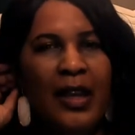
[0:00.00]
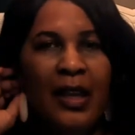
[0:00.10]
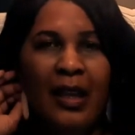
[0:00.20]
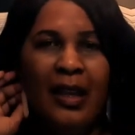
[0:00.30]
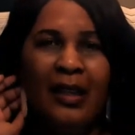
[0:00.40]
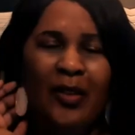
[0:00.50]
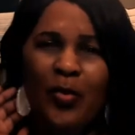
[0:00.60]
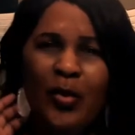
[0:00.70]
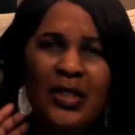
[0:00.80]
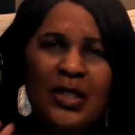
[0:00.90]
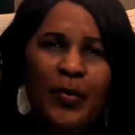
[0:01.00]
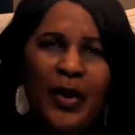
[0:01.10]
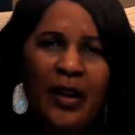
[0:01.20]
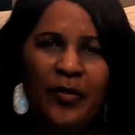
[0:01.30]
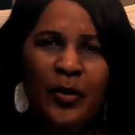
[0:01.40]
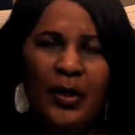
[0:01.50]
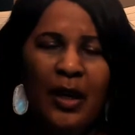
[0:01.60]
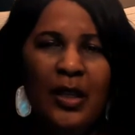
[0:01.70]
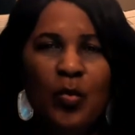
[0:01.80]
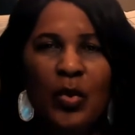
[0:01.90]
And of course he's proud of you now.
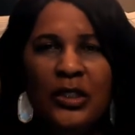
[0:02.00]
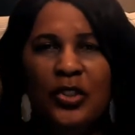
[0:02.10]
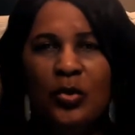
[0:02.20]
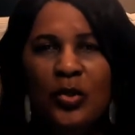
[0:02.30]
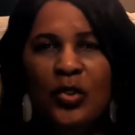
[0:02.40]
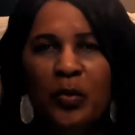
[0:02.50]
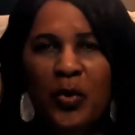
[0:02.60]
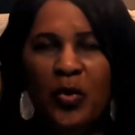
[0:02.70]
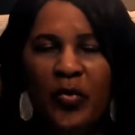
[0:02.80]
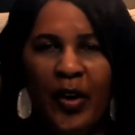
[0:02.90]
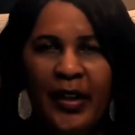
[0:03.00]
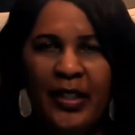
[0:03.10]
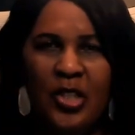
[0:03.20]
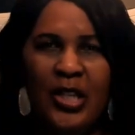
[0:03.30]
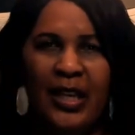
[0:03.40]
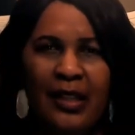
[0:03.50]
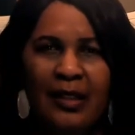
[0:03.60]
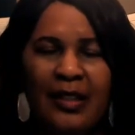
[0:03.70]
He wants you to move on, Shannon.